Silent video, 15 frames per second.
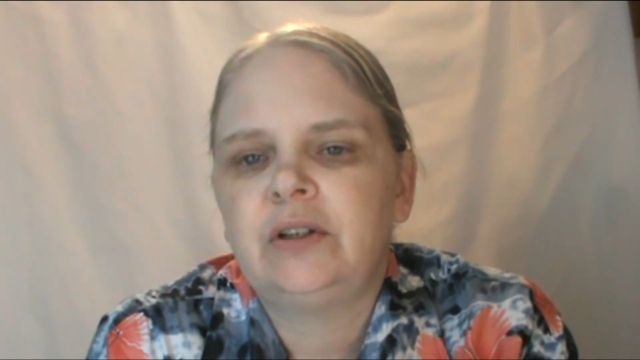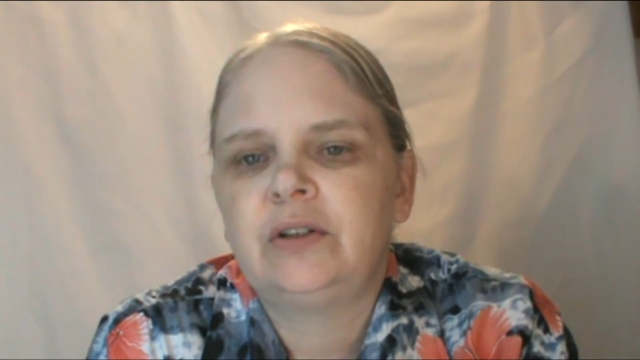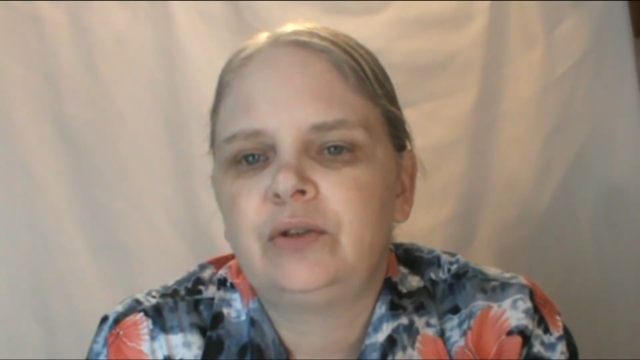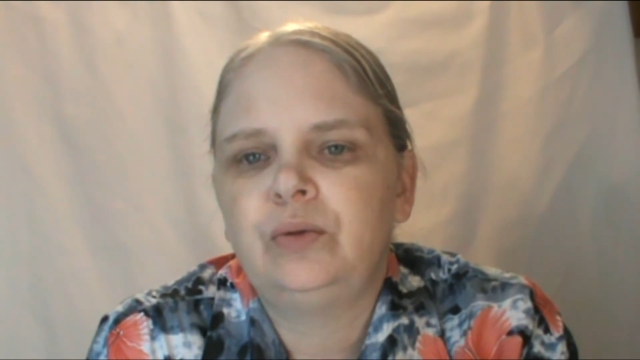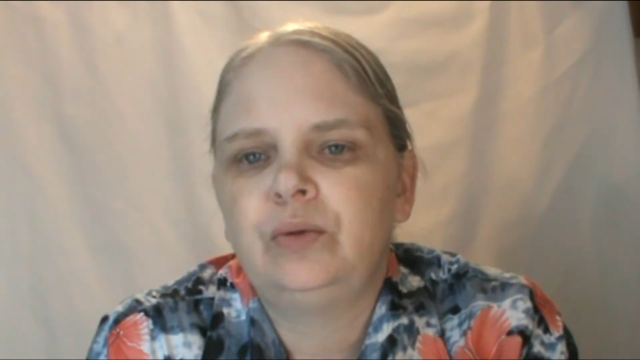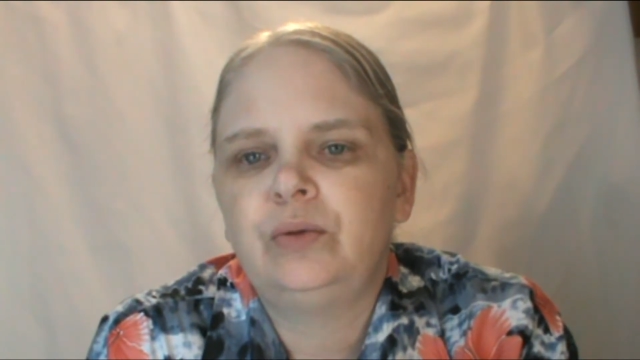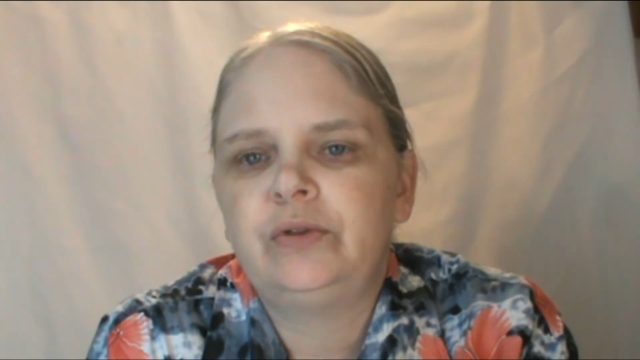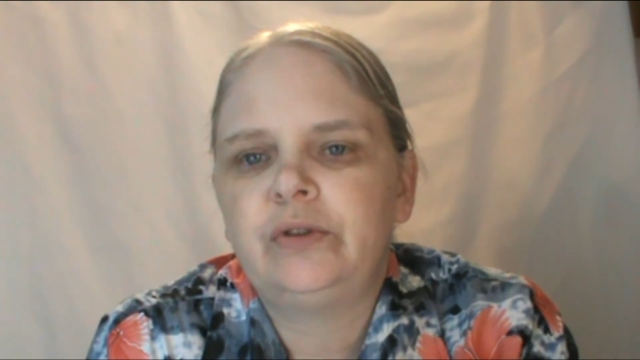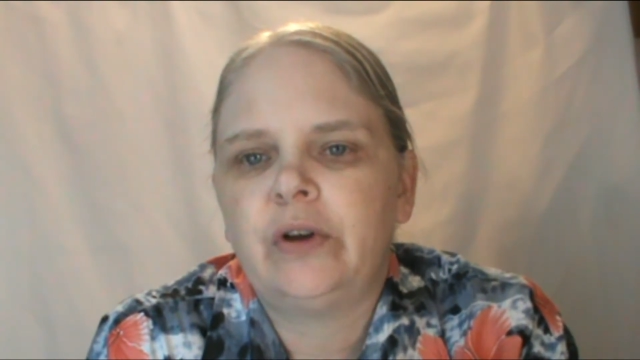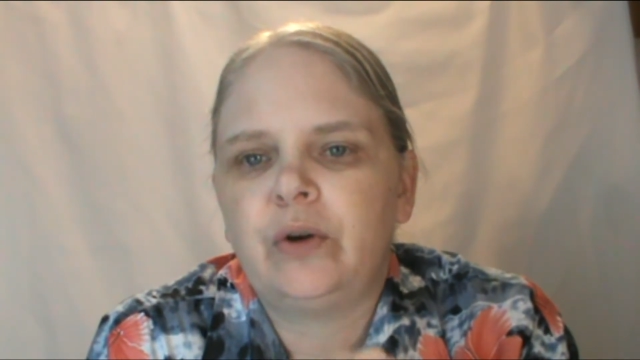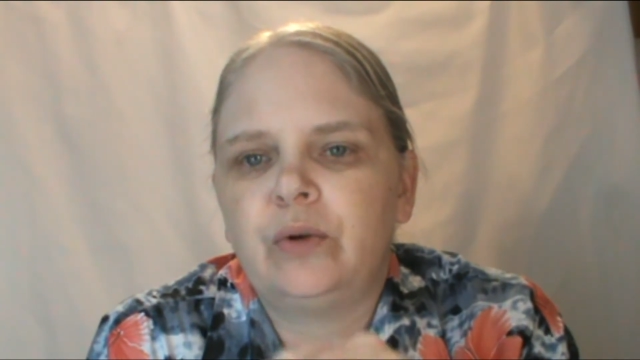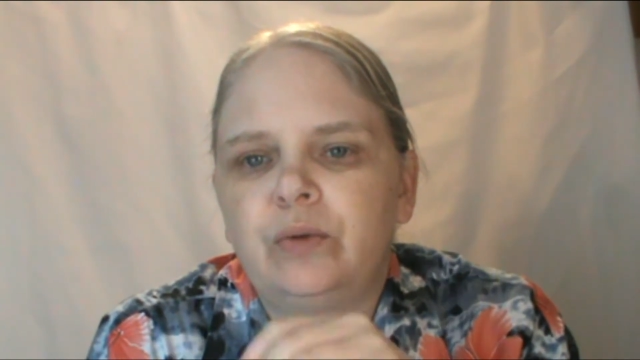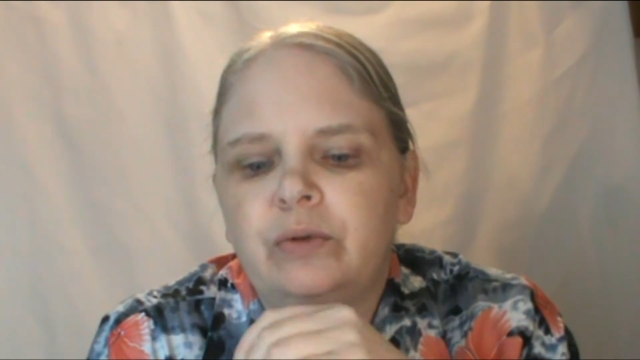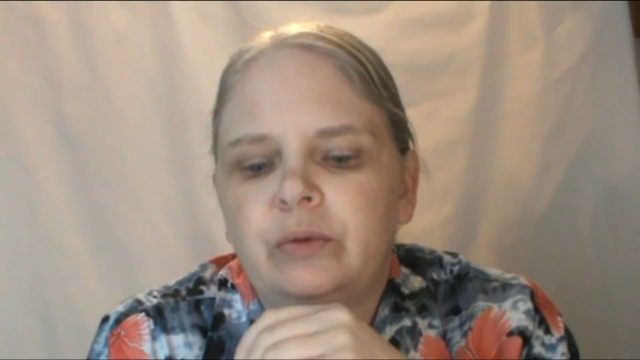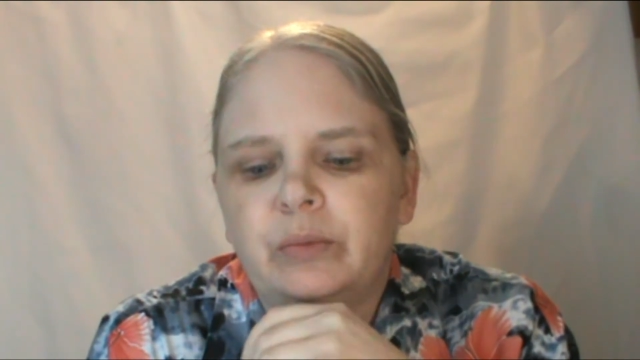cool
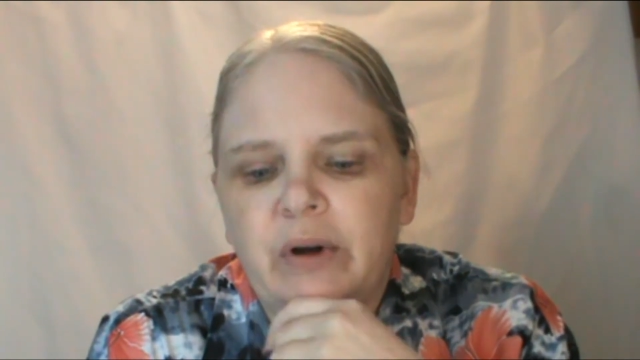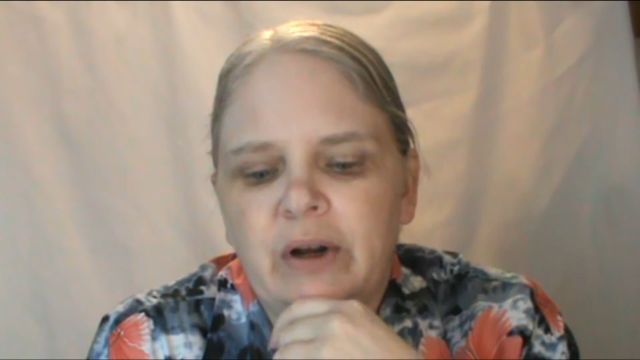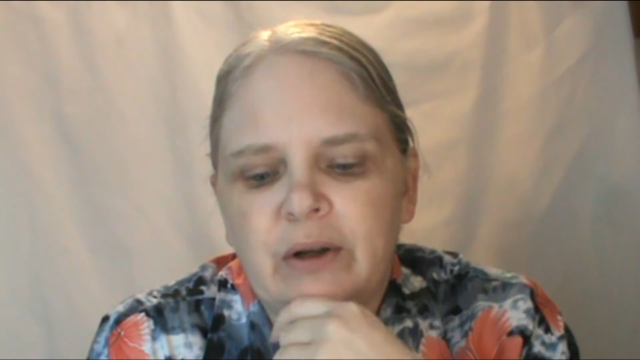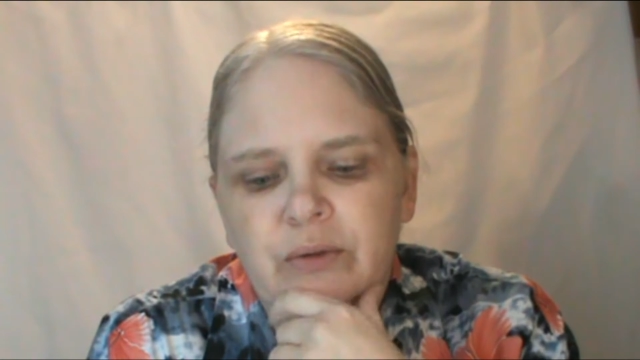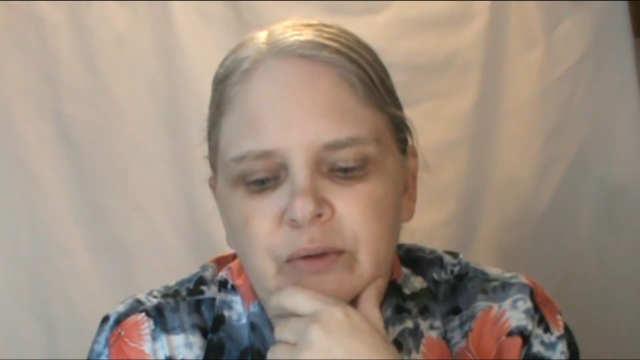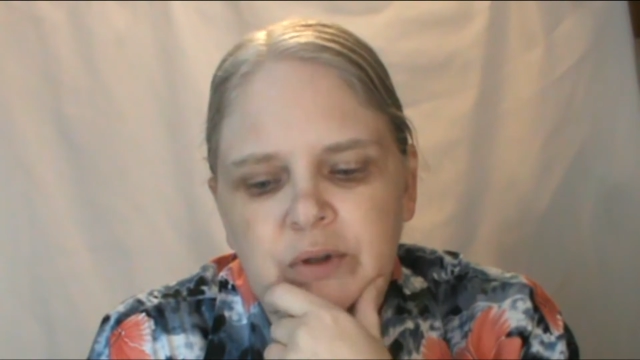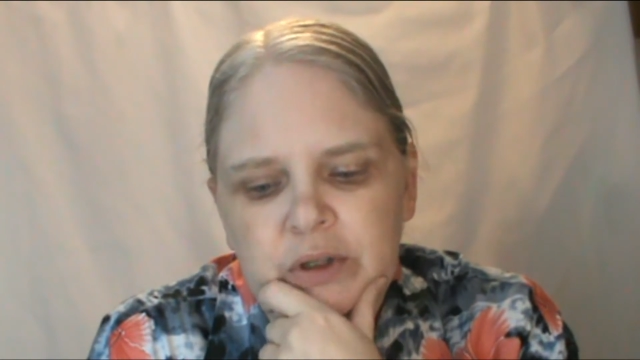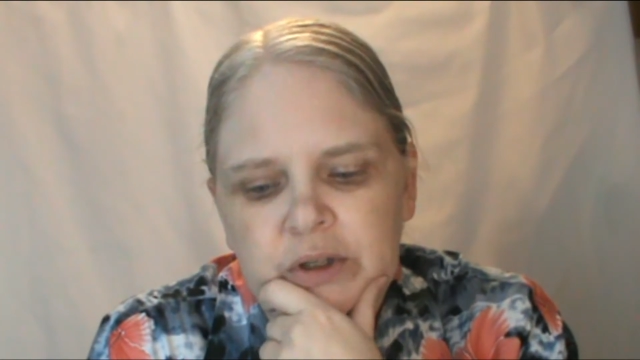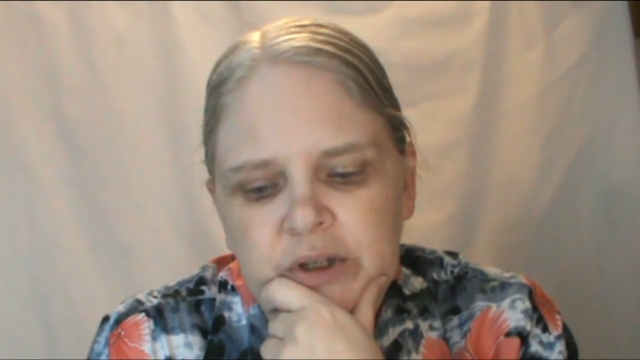tone brown.